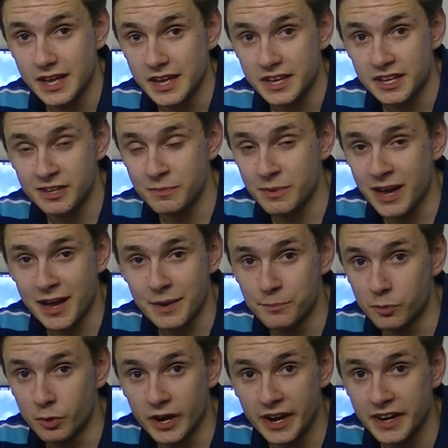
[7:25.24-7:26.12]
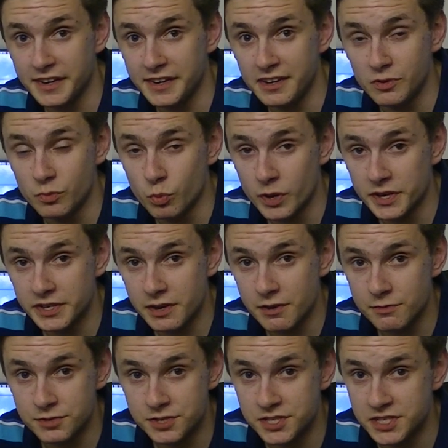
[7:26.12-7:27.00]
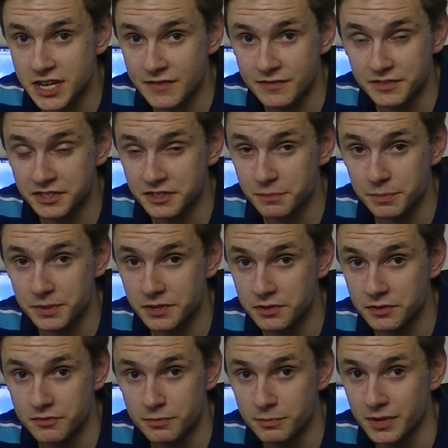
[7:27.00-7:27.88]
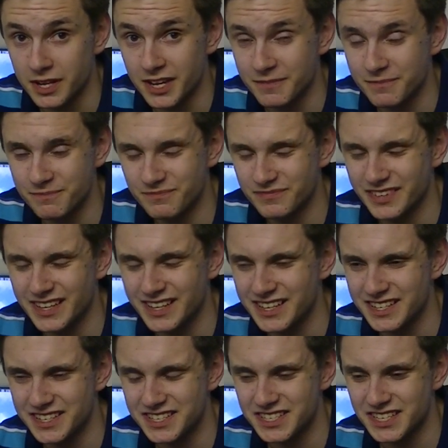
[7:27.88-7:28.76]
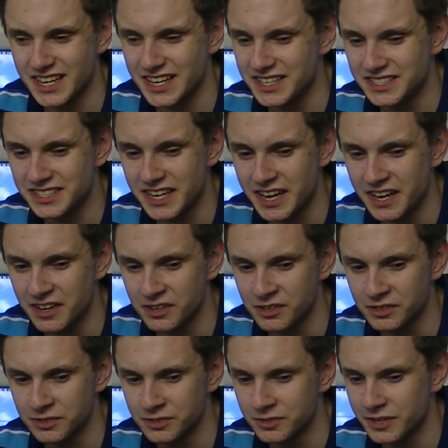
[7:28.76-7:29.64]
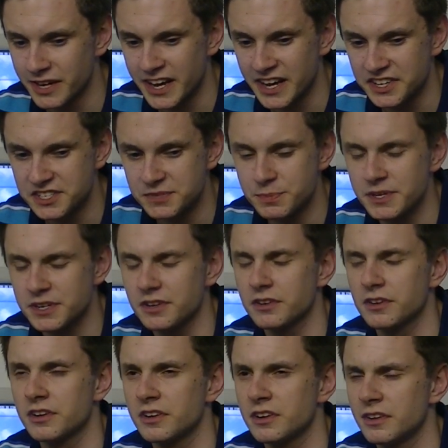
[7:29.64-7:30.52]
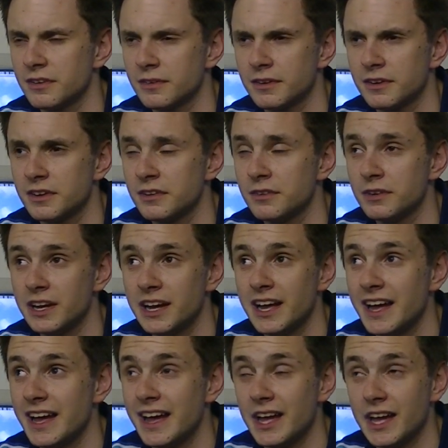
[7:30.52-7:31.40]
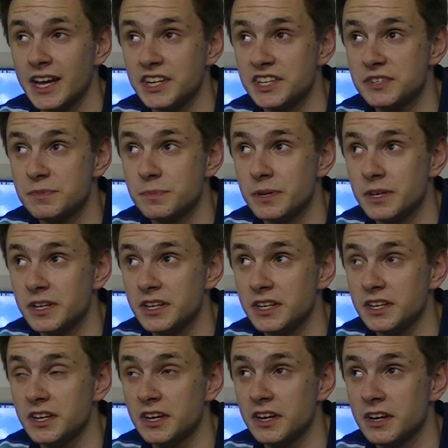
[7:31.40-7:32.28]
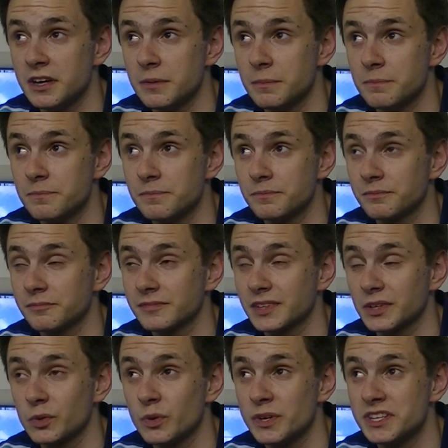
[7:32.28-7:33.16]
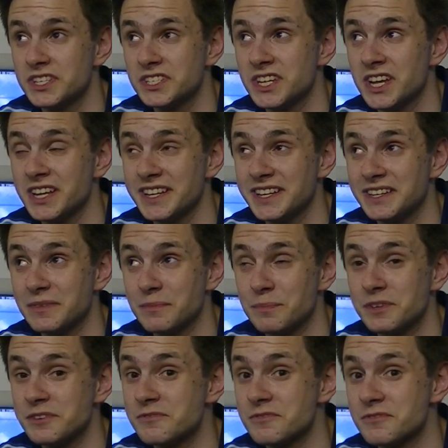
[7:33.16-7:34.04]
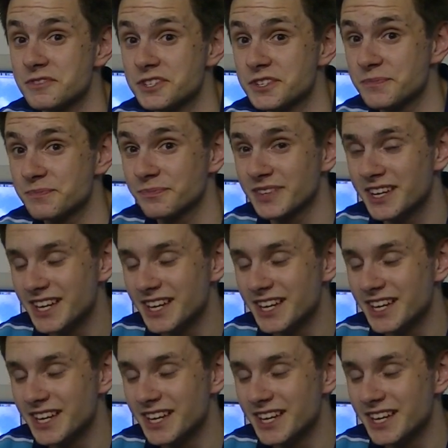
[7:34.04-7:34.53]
You buy a brand new Windows 7 computer from, like, let's say Dell or HP. No, HP quit selling computers,